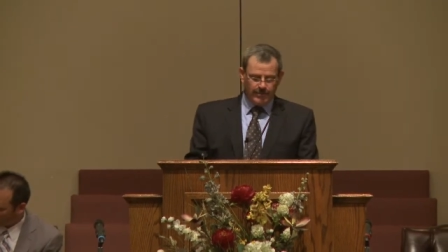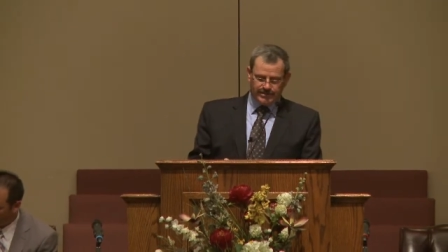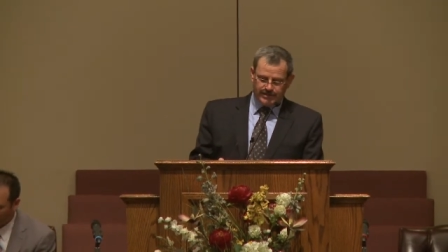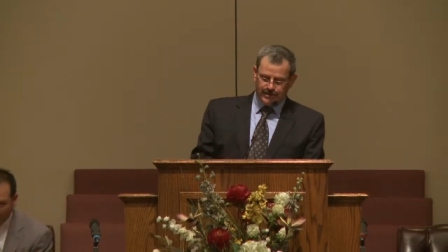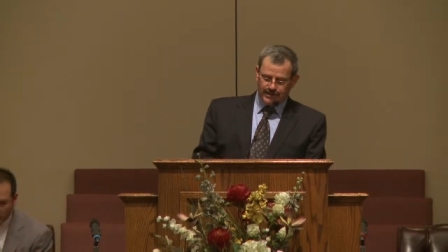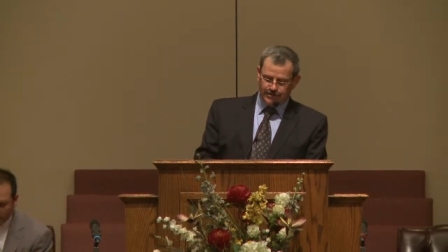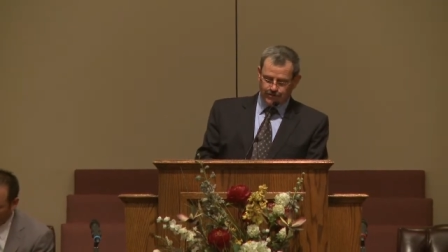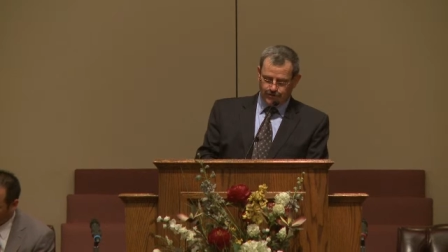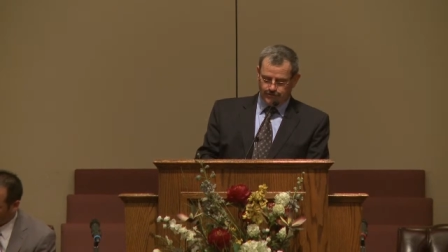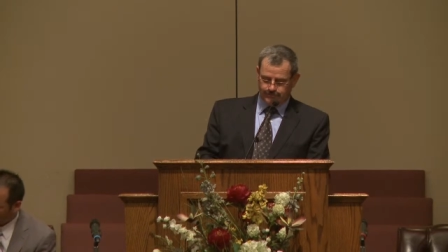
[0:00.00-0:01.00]
tonight
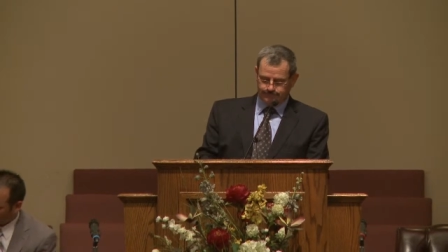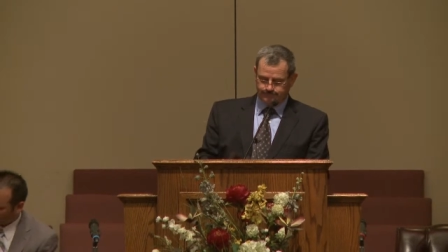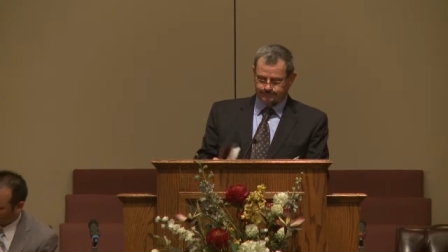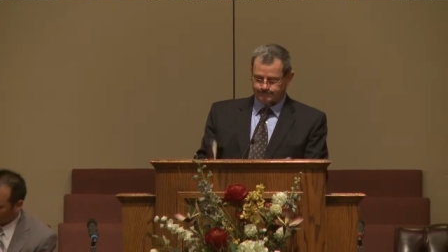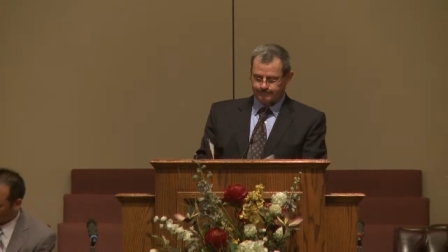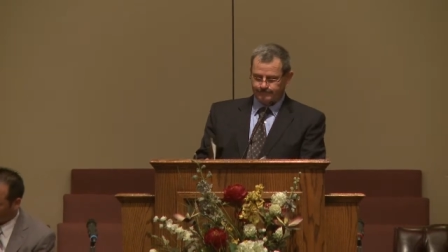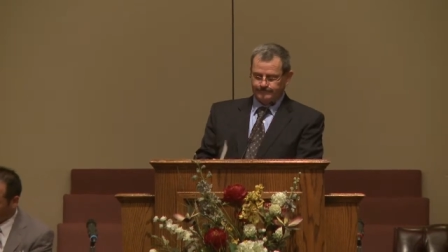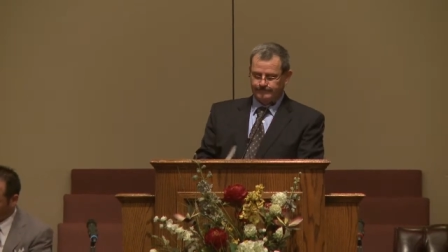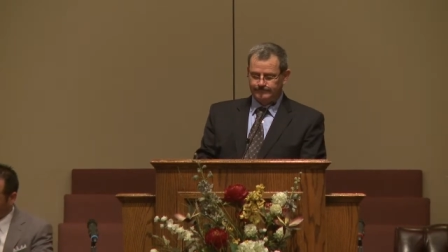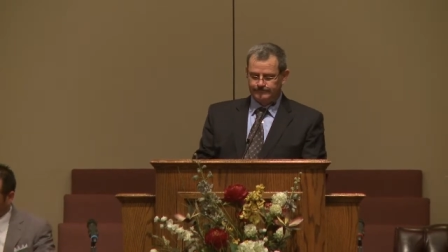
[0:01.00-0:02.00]
you're
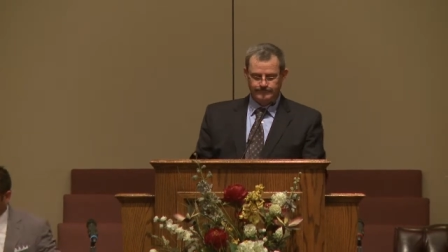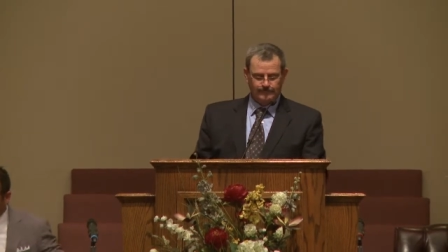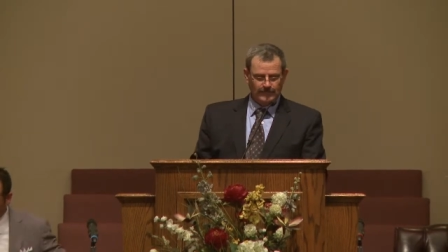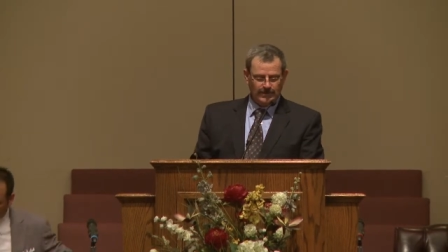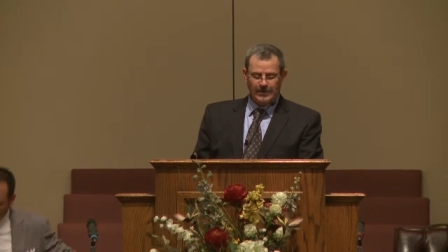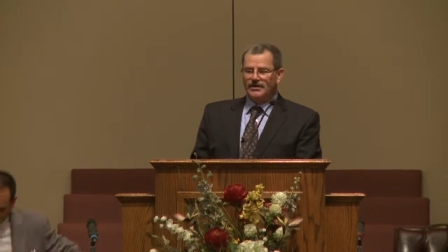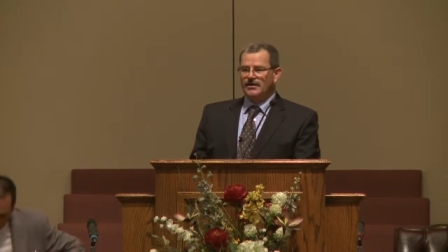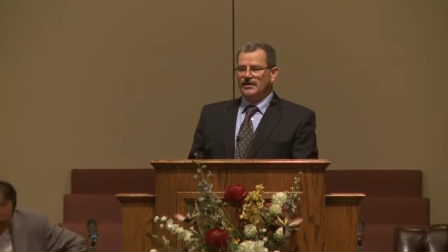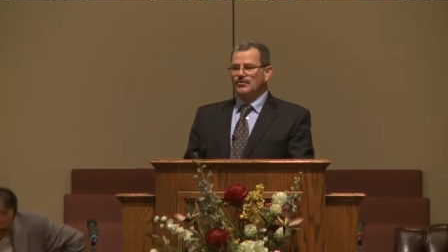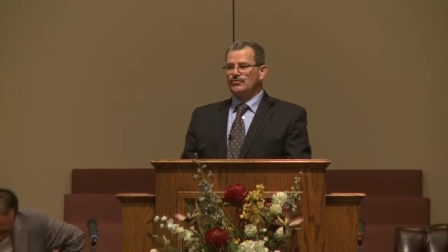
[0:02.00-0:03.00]
here
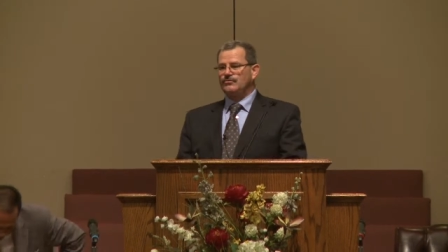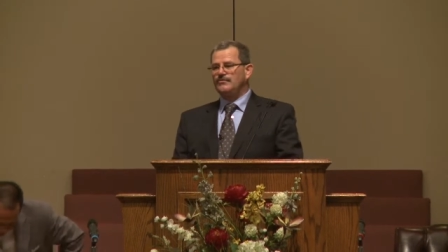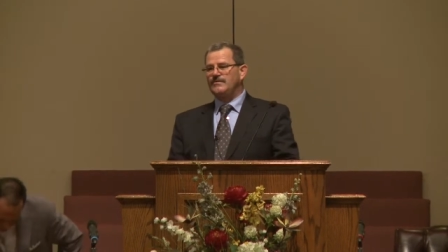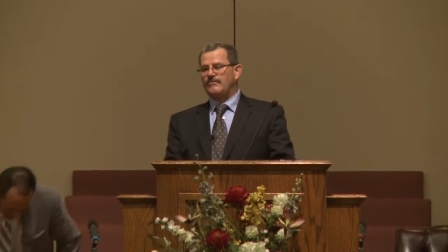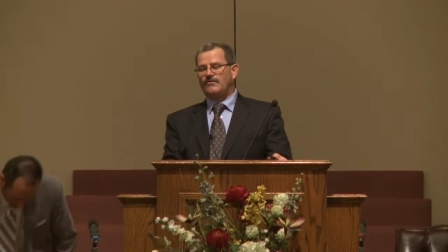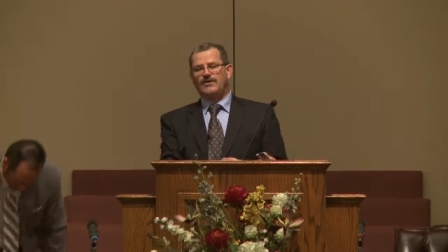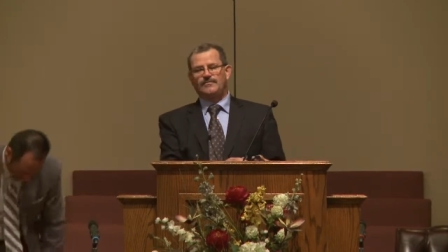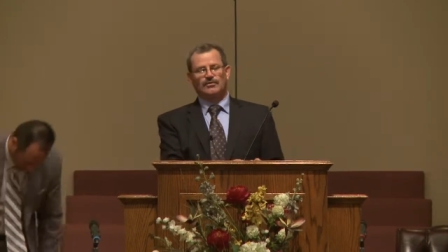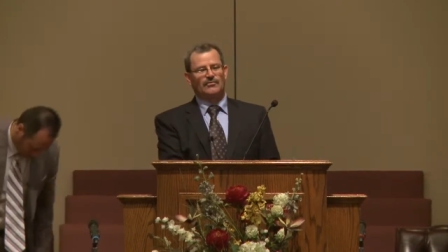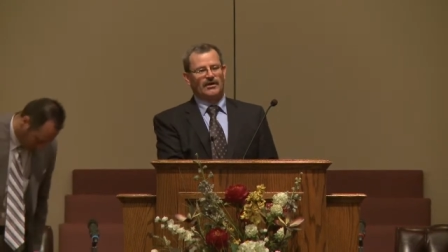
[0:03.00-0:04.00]
and you've never
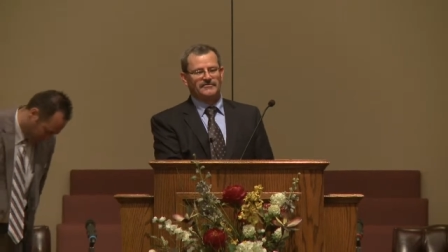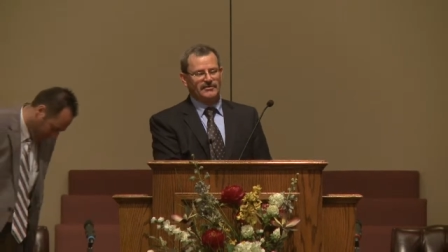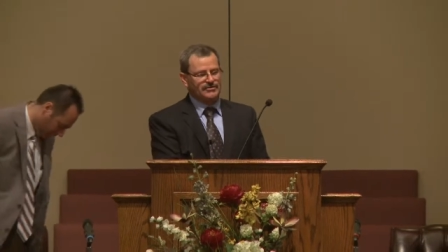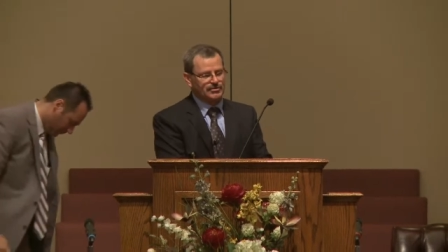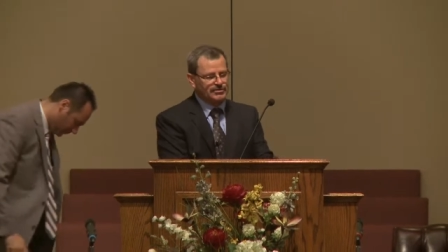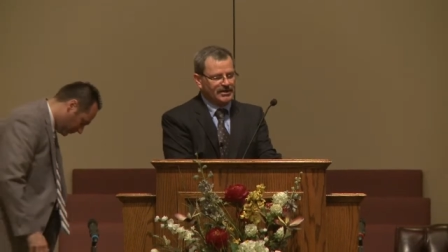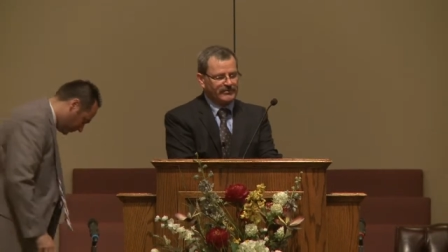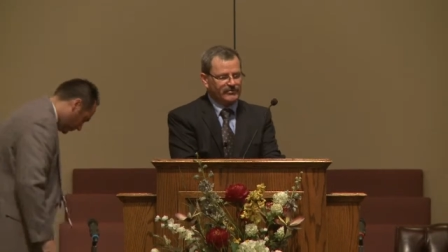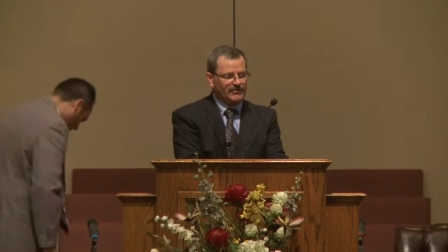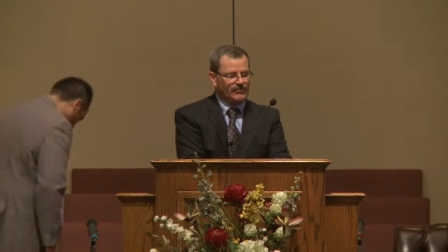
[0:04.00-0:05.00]
accepted Christ as your Savior.
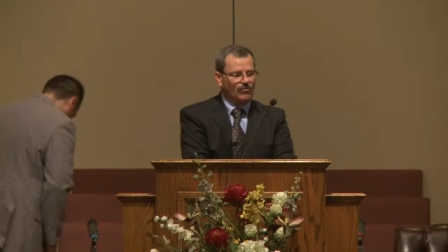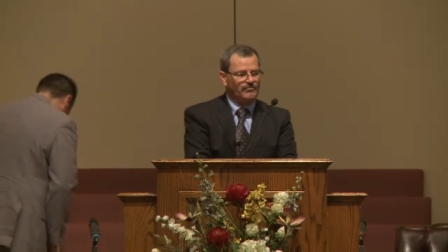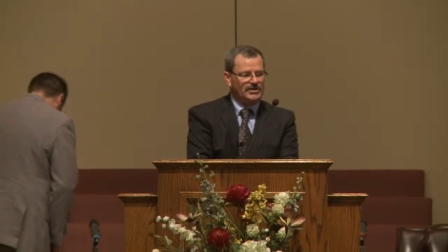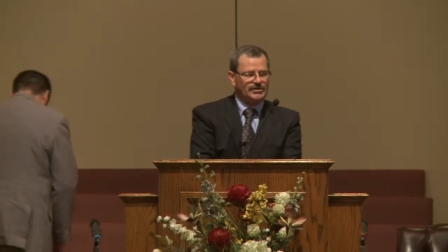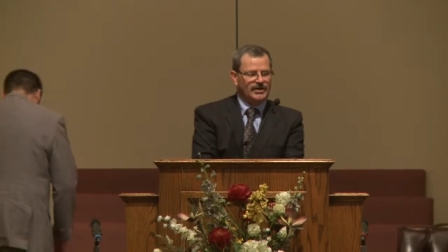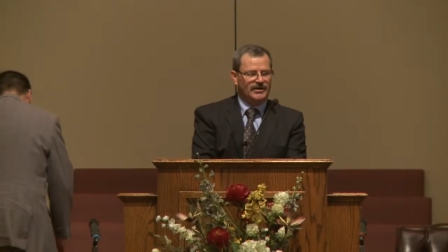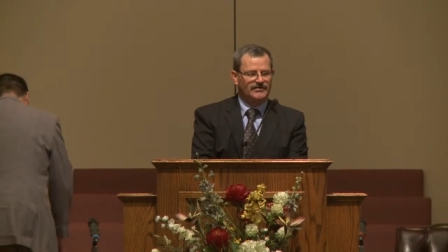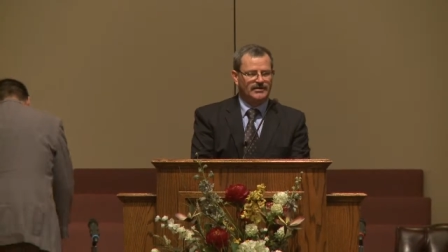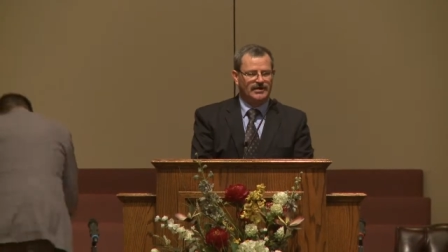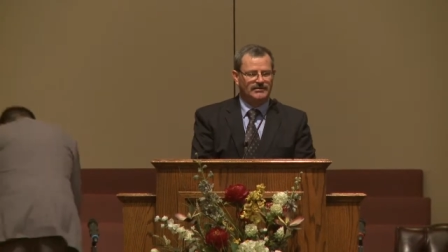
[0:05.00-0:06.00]
This whole missionary
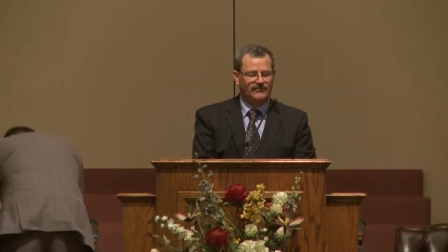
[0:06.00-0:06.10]
thing, this